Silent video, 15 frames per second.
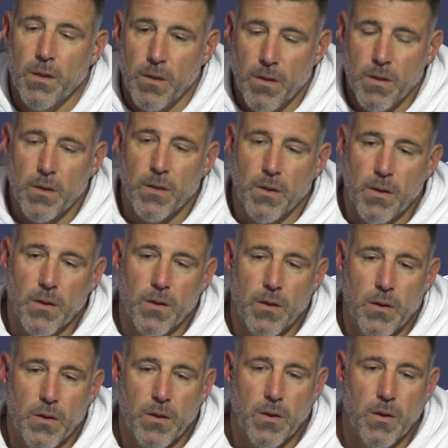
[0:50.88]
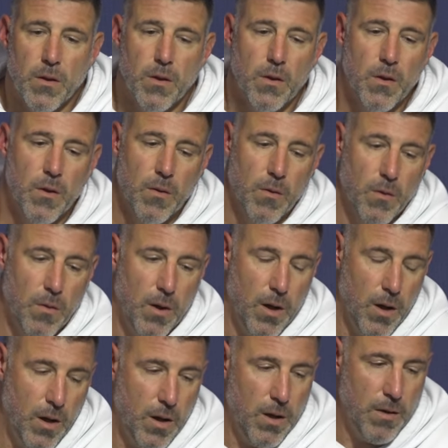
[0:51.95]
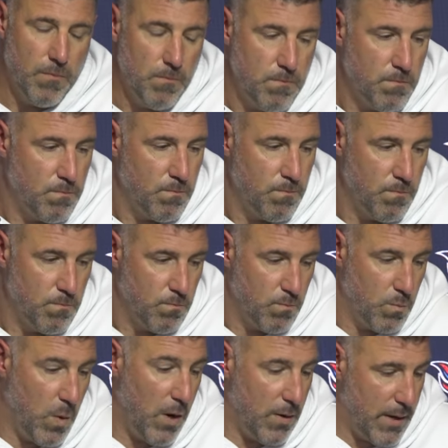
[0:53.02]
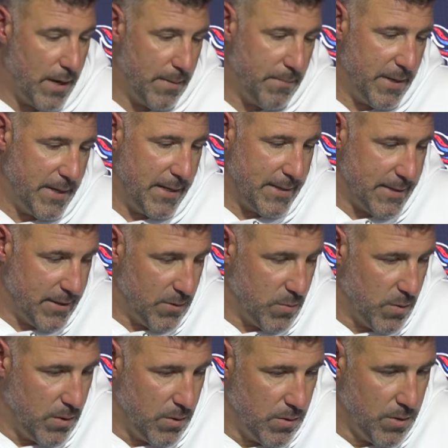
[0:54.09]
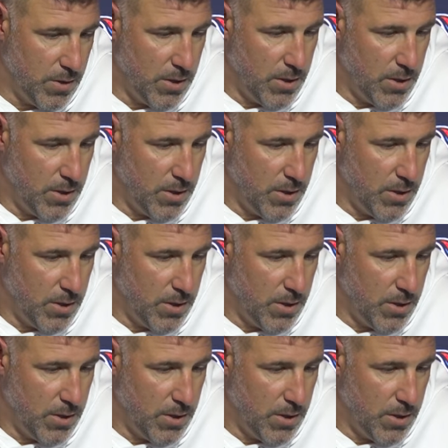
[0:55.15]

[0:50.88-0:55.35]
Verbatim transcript: maybe is next for him? Um, well, I mean, I think we'll,